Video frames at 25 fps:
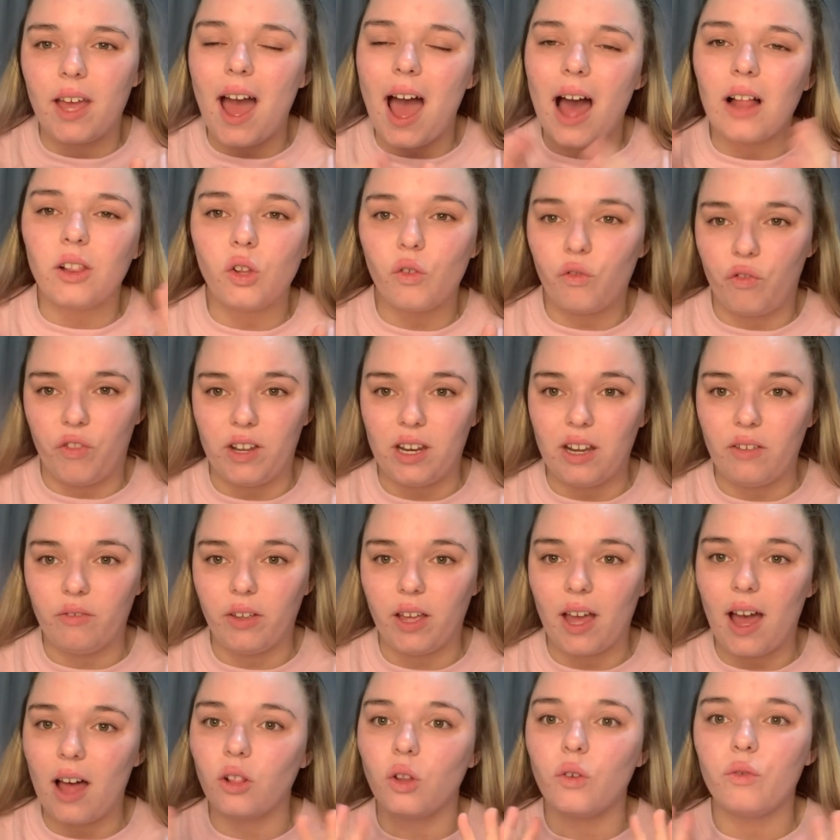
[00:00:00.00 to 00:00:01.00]
I love
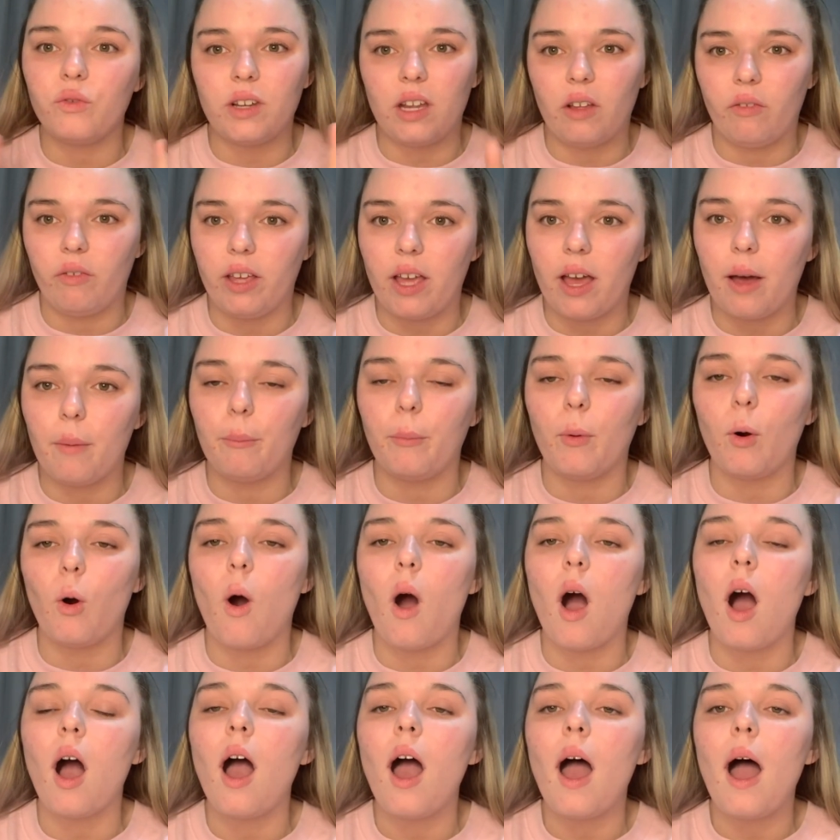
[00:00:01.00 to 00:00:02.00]
Nivea, but
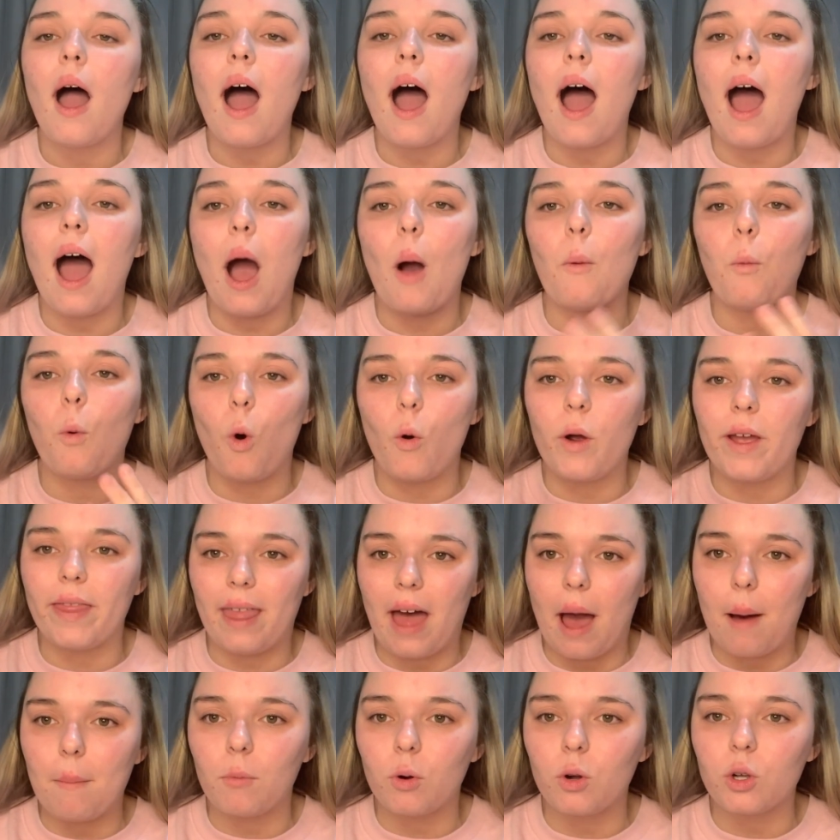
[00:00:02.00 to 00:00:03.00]
I wore it
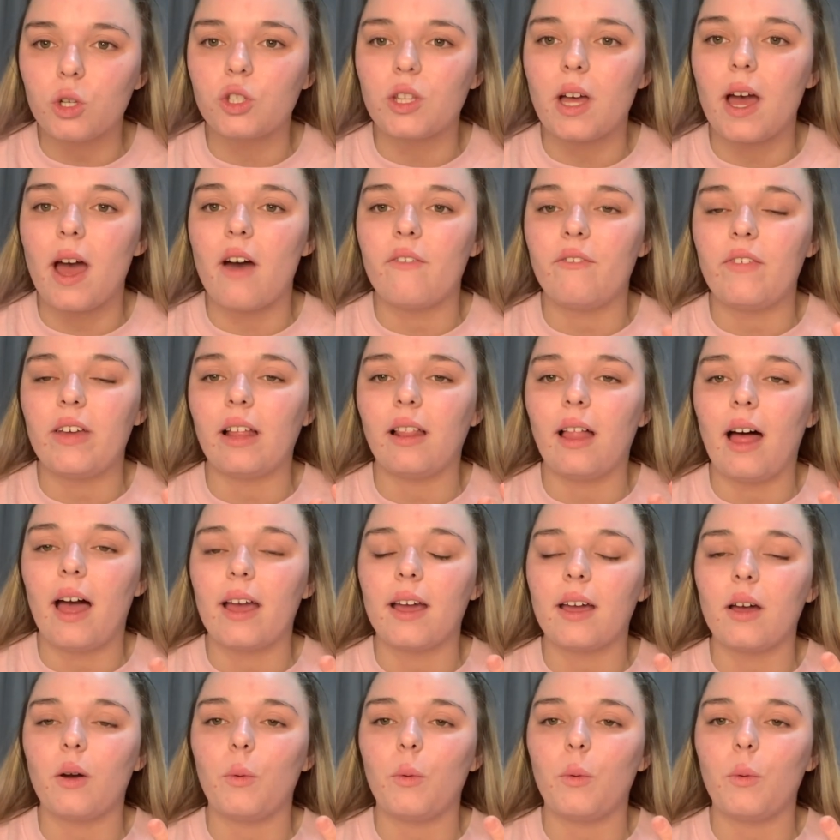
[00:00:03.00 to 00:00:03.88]
that much that I feel like